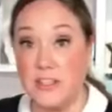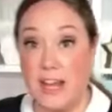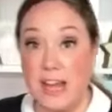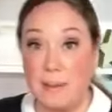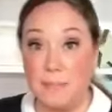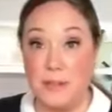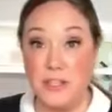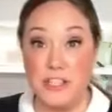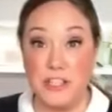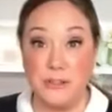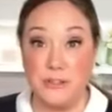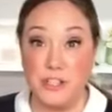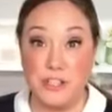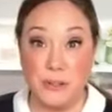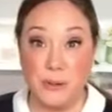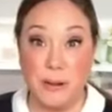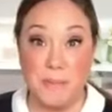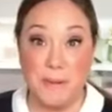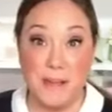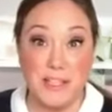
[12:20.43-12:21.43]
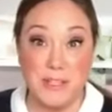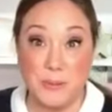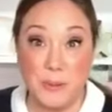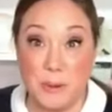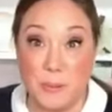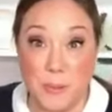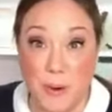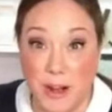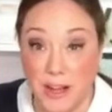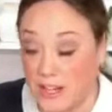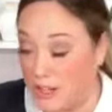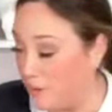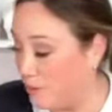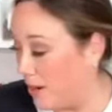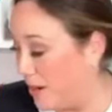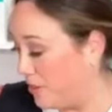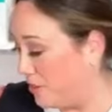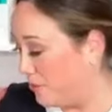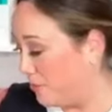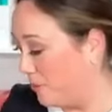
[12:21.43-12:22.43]
will happen to you too, I may as well walk you
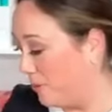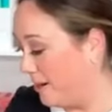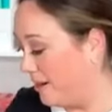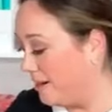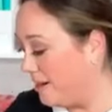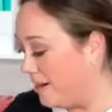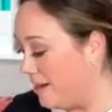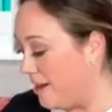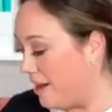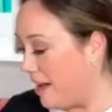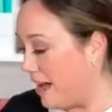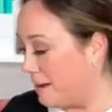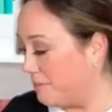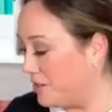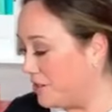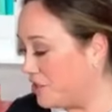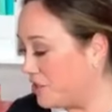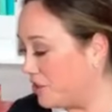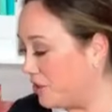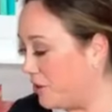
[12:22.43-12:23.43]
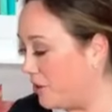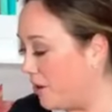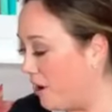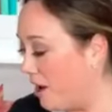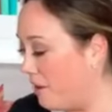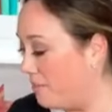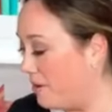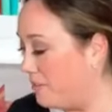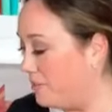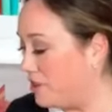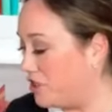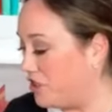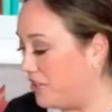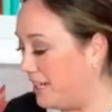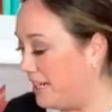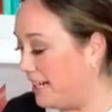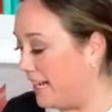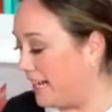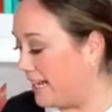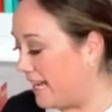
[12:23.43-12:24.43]
right through it. I'm going to show you on my
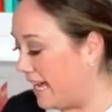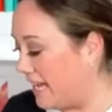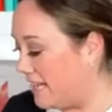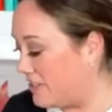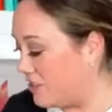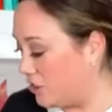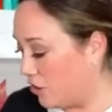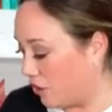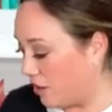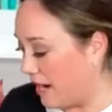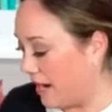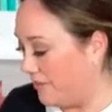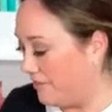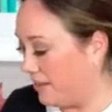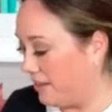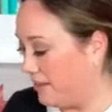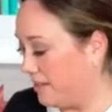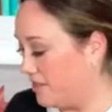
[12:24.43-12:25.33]
machine, in case you're having